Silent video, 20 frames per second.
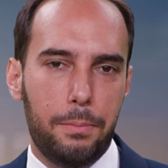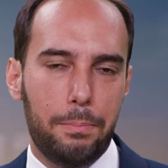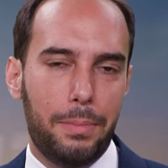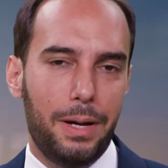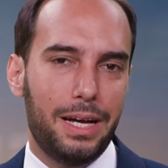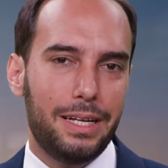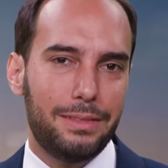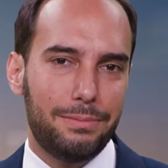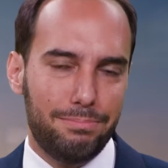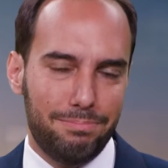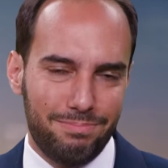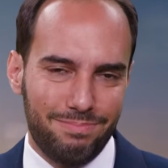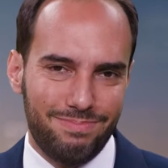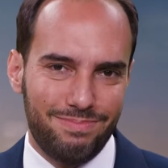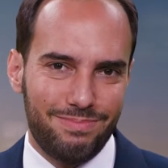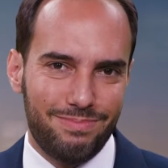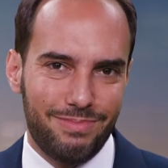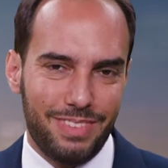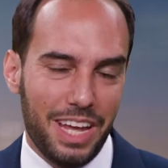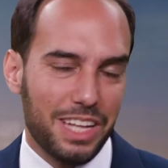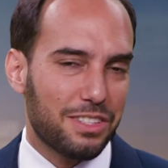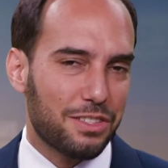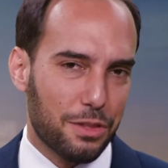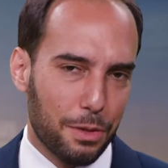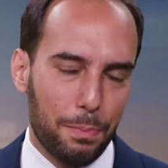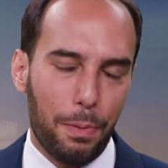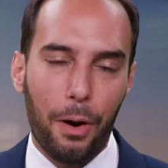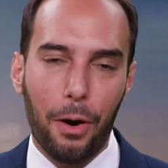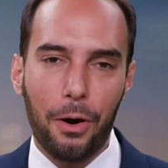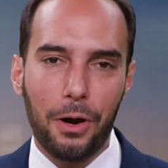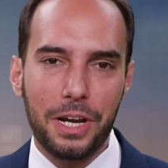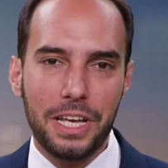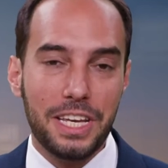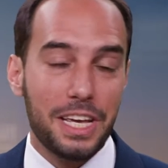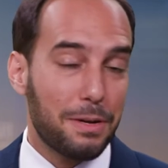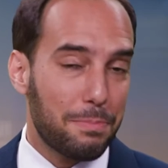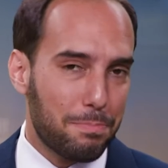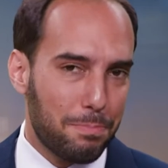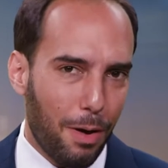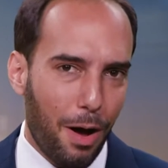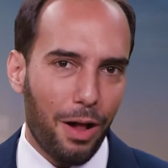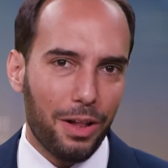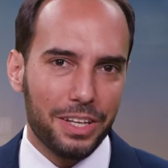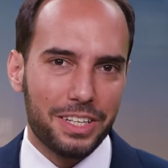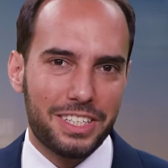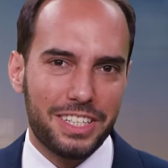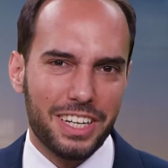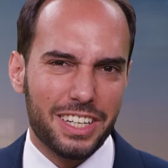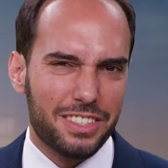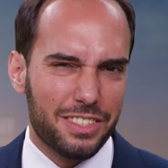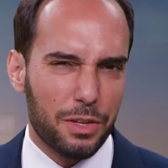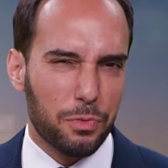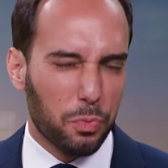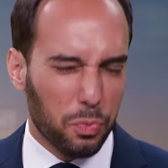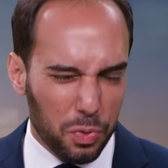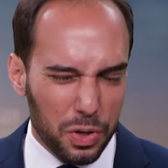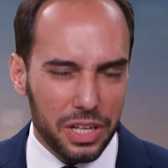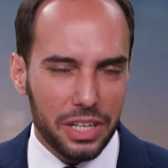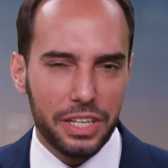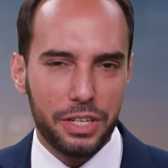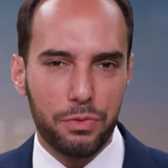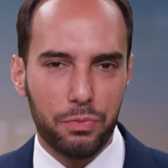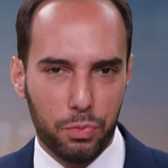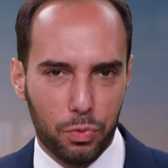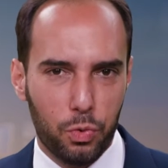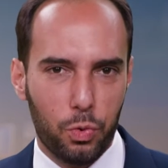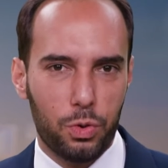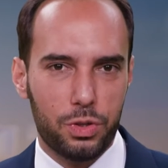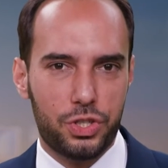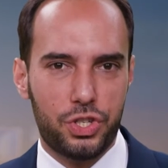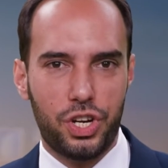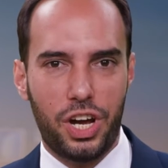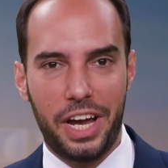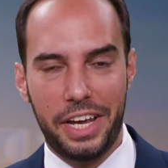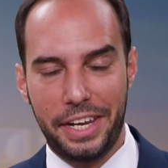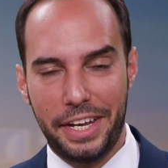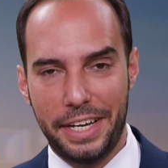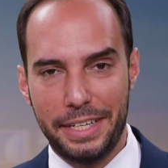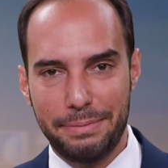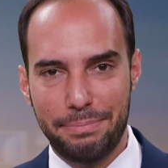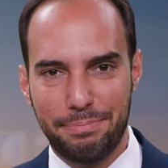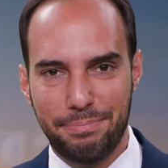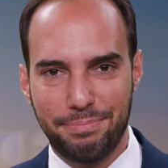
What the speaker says: But it's the party and politics that really rule China.